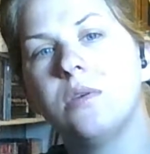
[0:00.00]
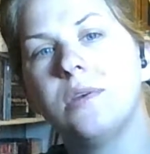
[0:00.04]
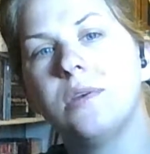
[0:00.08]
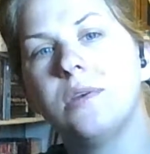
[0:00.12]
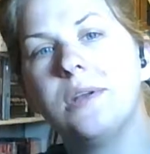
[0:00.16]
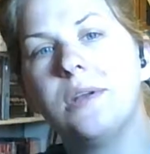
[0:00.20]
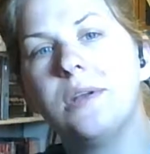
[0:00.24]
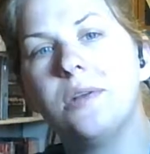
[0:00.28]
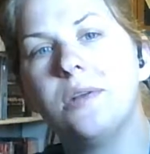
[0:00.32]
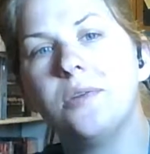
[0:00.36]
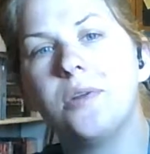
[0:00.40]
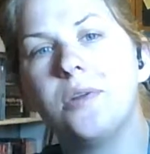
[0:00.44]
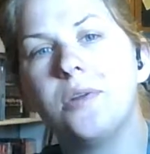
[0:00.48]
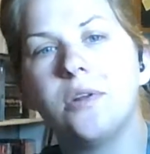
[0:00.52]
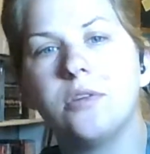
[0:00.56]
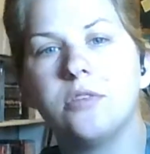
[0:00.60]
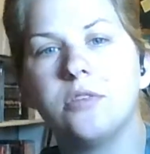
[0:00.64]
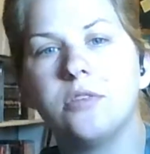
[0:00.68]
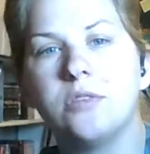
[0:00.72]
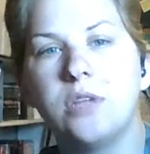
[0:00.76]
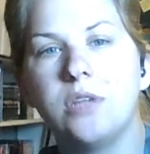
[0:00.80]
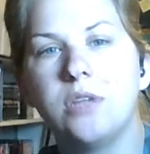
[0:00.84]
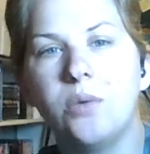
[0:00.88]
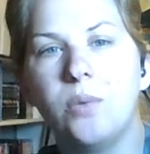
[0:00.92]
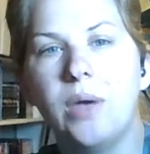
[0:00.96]
And I don't
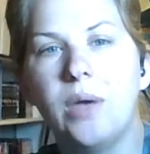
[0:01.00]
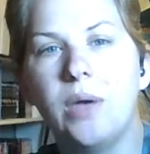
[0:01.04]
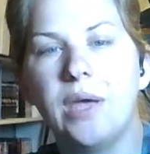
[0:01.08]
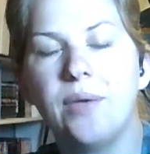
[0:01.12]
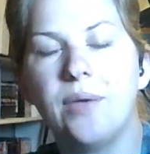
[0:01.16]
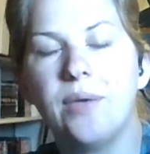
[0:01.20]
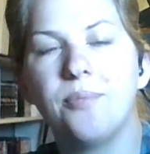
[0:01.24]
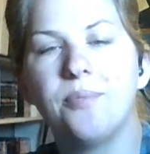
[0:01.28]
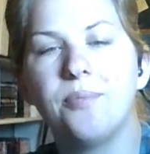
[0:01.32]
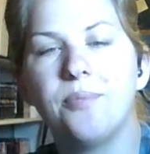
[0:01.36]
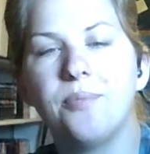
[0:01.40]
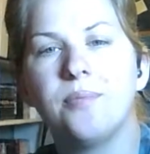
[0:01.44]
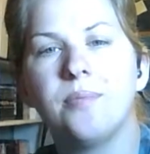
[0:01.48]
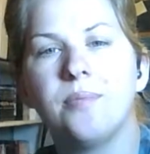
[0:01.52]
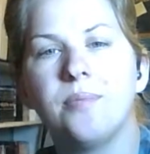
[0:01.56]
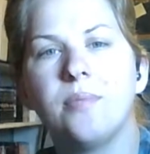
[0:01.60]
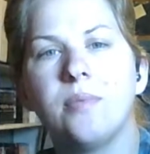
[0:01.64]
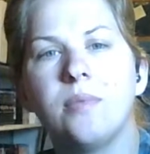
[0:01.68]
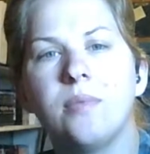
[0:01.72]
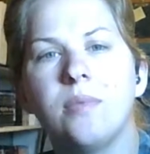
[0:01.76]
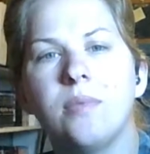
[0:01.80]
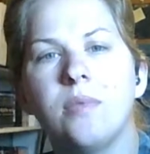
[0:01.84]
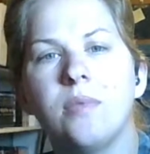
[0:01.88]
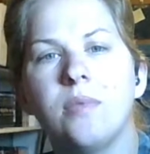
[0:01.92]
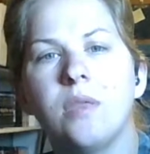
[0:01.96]
understand why.
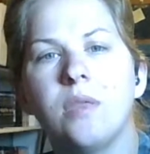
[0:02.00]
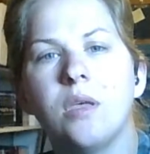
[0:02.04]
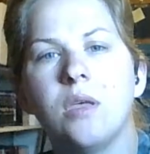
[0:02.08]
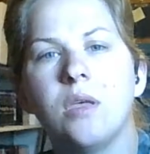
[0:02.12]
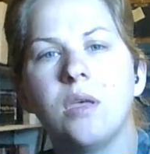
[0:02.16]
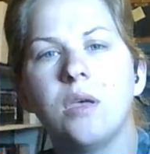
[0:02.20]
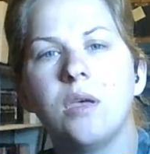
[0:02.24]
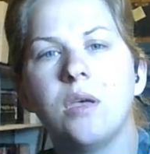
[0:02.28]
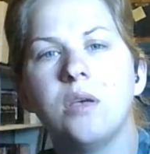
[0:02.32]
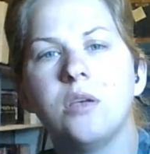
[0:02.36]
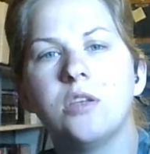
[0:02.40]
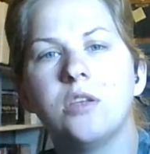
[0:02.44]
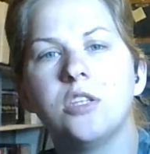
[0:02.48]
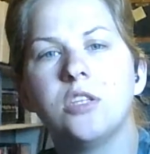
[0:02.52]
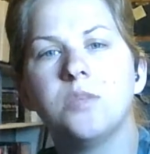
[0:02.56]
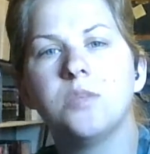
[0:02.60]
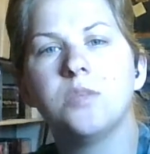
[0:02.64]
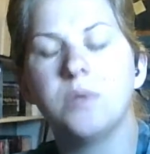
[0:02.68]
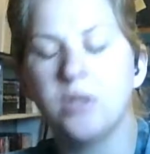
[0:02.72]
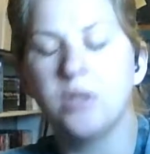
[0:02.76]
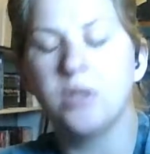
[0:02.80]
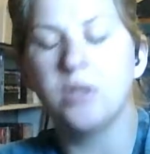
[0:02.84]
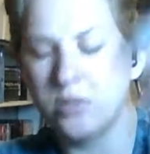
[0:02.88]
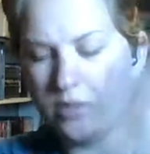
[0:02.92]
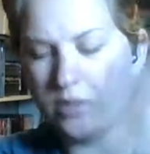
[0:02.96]
So
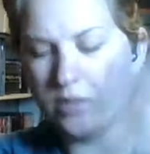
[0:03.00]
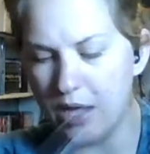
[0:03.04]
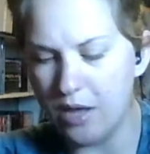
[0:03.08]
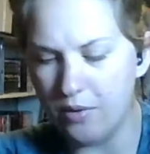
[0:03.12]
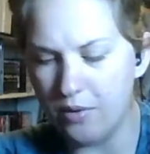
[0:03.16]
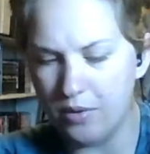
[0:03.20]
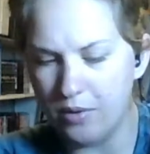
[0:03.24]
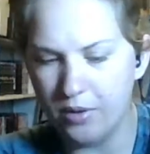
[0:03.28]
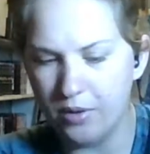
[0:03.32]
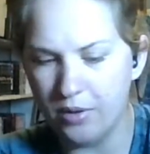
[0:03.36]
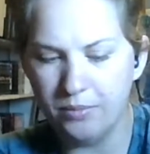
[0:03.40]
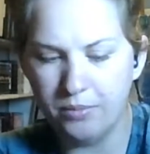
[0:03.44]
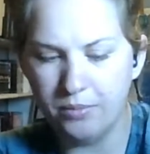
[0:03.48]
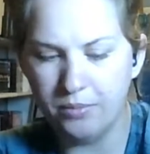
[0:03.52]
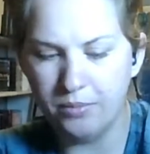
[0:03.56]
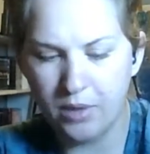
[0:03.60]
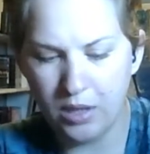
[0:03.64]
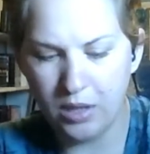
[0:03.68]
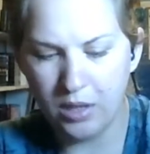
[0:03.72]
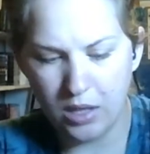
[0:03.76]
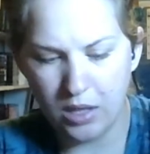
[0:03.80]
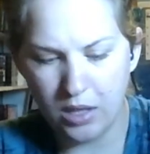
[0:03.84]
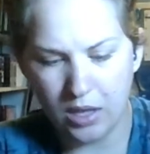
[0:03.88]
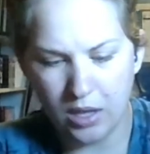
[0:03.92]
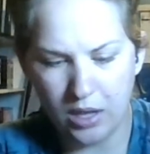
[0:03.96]
there's that one.
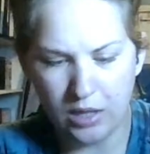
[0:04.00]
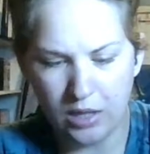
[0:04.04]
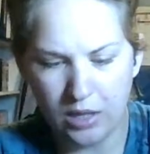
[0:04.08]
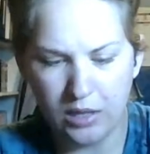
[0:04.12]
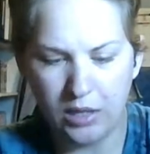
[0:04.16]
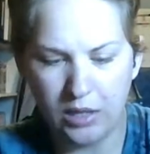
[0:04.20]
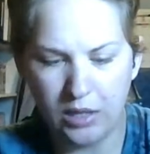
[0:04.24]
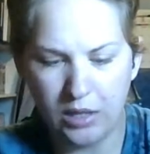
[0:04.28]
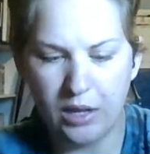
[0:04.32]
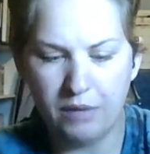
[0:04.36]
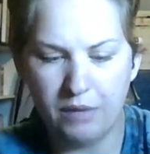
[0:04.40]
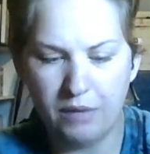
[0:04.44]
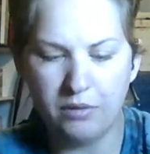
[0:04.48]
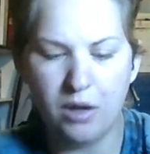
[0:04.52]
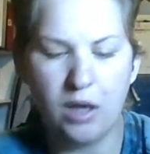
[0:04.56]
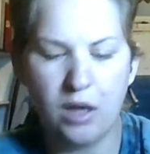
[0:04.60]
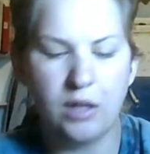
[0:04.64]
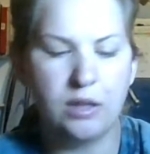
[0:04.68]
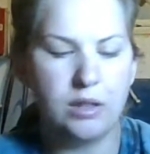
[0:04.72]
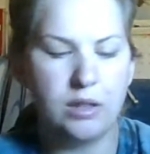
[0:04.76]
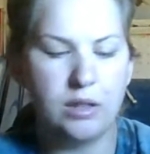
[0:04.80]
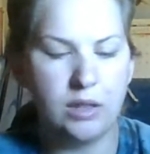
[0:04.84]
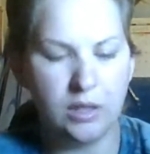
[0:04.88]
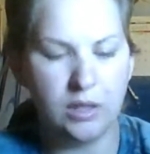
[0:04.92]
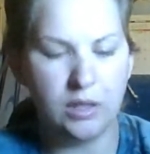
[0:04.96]
And then I've
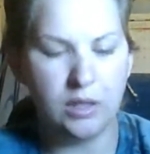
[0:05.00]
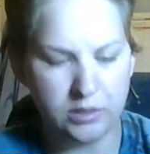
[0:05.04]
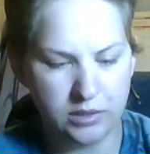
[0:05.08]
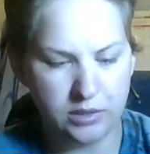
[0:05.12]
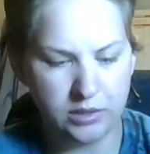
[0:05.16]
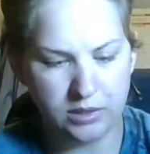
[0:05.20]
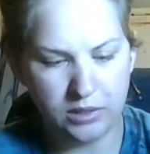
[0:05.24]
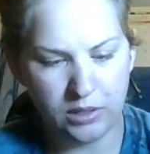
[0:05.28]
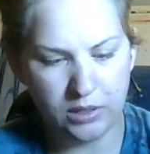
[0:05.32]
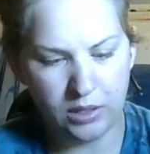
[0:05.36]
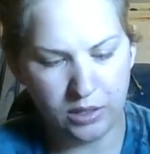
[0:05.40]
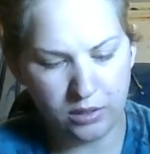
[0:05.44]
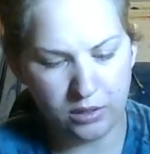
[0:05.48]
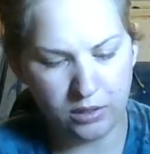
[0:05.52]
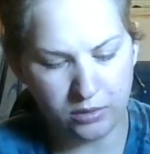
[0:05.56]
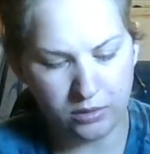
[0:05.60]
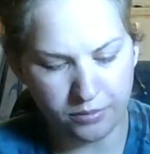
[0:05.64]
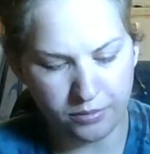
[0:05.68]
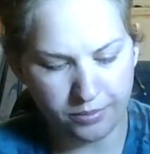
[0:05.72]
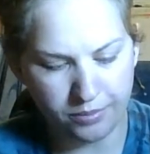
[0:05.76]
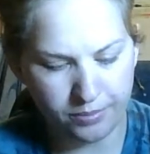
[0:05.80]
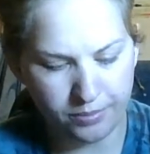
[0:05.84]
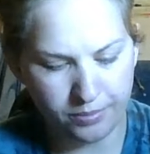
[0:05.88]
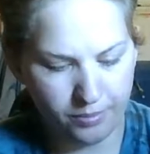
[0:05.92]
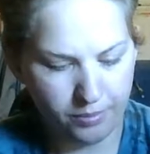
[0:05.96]
got this
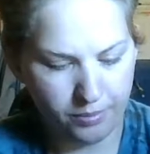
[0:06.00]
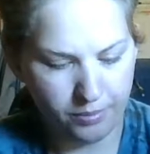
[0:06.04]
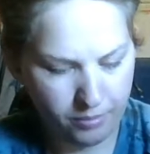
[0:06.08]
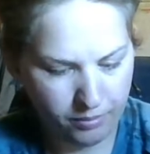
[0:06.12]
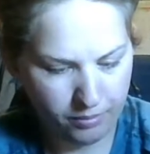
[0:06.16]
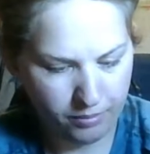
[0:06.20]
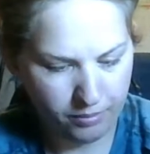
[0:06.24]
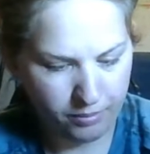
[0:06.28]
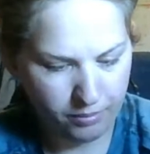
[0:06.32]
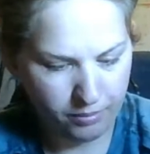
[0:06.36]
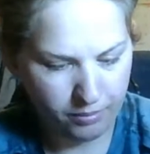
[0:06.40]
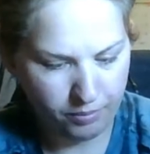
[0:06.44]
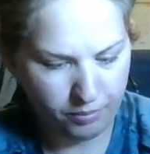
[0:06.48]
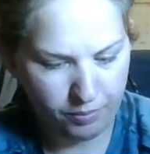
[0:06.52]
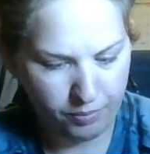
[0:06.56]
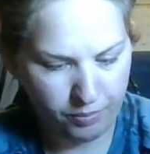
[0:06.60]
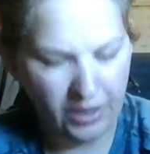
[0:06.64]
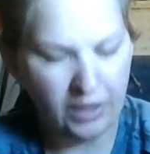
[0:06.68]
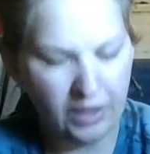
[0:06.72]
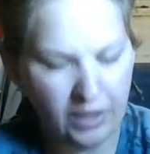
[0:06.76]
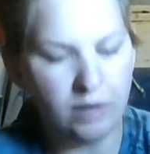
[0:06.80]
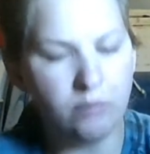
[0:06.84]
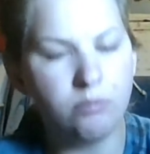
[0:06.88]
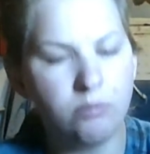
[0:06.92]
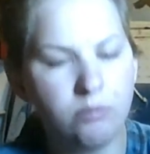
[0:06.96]
little
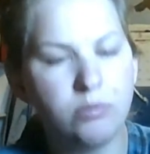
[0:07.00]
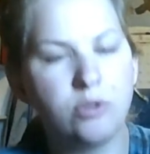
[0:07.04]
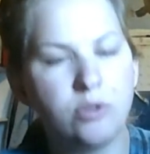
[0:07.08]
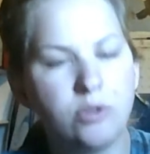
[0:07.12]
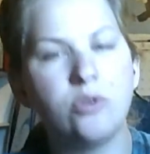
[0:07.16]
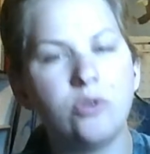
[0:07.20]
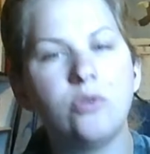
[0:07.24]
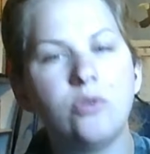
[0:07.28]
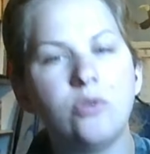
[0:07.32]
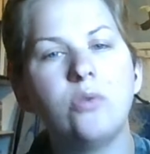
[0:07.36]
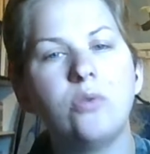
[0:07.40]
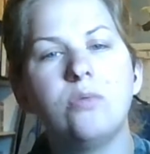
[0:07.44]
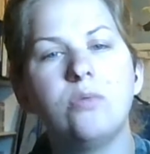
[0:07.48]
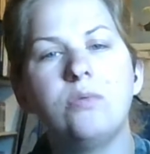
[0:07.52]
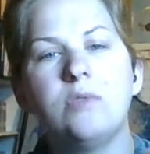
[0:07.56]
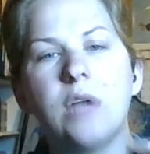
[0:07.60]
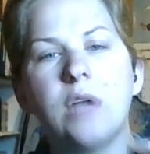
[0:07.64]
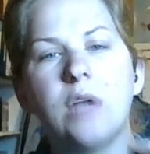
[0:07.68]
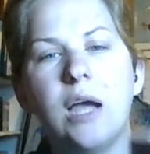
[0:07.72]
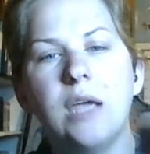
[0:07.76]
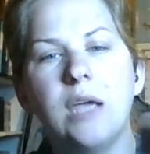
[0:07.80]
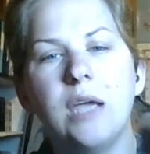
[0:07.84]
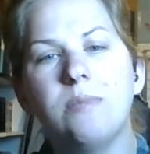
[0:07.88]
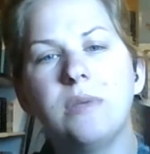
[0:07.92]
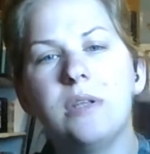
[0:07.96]
pink and blue
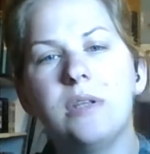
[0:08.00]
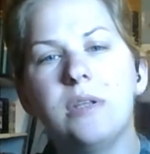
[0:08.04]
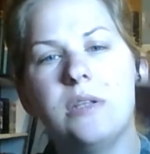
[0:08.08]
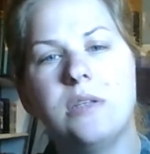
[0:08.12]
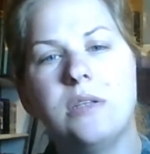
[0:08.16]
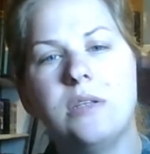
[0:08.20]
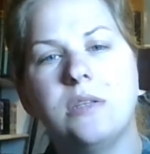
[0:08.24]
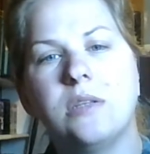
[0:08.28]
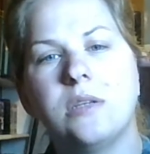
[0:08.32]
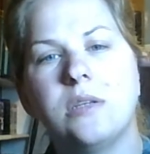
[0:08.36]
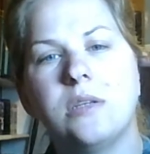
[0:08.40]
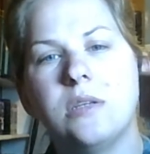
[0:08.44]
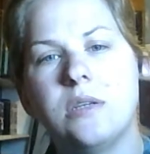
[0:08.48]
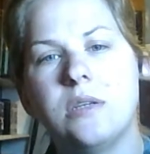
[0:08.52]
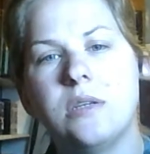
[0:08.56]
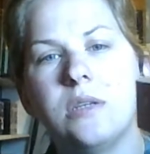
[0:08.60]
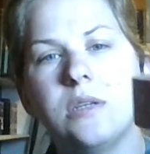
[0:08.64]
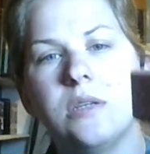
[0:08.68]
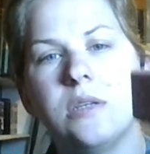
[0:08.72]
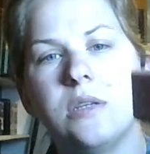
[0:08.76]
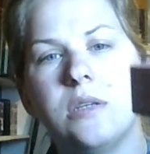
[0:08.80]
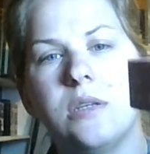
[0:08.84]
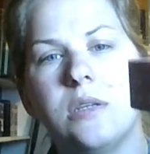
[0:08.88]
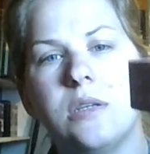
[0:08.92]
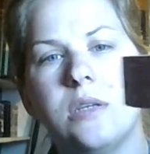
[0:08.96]
diamond
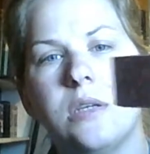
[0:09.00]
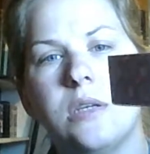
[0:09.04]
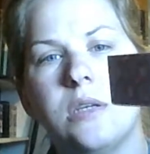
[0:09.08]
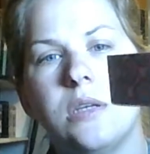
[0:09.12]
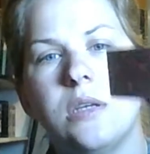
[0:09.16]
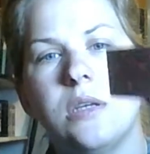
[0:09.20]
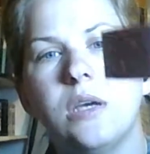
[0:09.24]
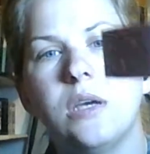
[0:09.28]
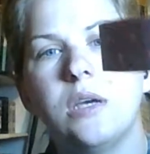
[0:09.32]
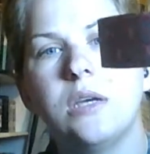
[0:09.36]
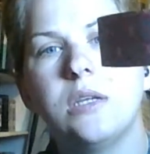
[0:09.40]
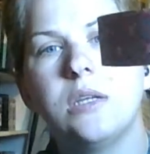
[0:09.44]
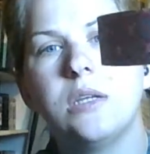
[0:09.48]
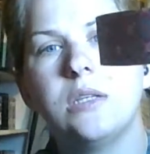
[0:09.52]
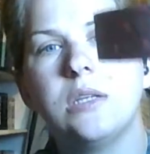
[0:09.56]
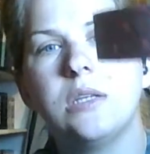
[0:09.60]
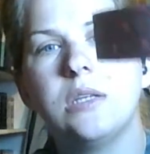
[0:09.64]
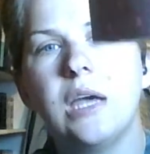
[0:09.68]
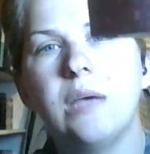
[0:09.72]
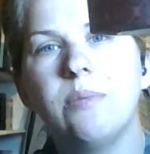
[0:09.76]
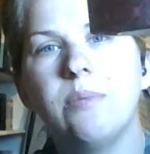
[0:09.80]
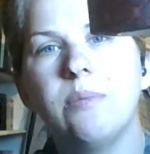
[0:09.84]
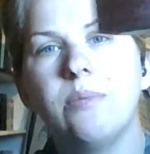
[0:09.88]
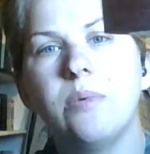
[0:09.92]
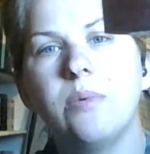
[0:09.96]

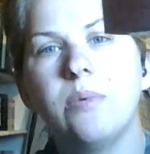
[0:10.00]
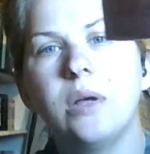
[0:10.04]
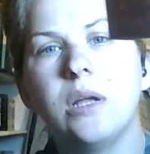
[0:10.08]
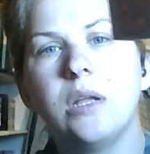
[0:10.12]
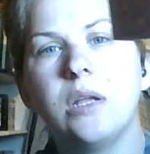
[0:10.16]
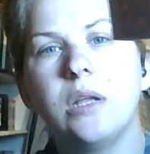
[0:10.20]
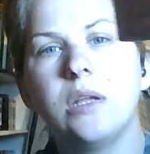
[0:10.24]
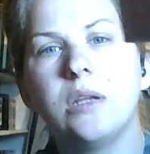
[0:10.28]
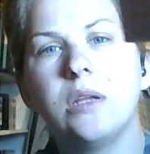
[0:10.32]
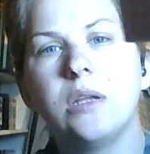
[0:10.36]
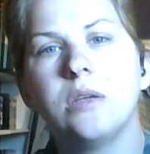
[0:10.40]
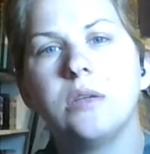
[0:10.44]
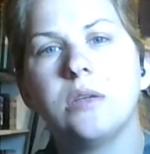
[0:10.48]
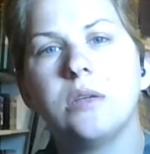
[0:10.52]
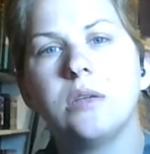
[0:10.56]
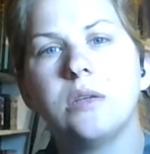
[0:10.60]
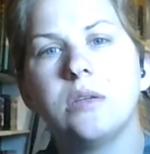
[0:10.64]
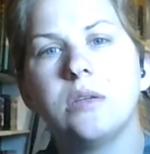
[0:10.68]
type one.